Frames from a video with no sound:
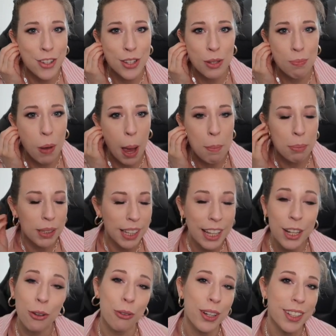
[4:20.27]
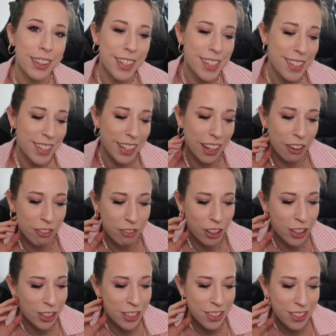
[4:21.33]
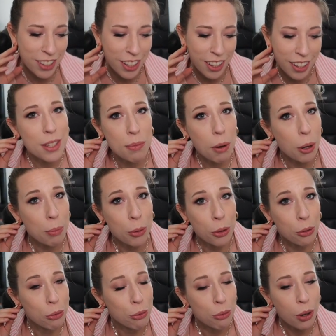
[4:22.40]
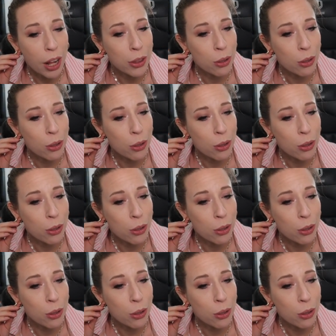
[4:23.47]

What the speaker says: I play it realistic at first. It's not a smart move.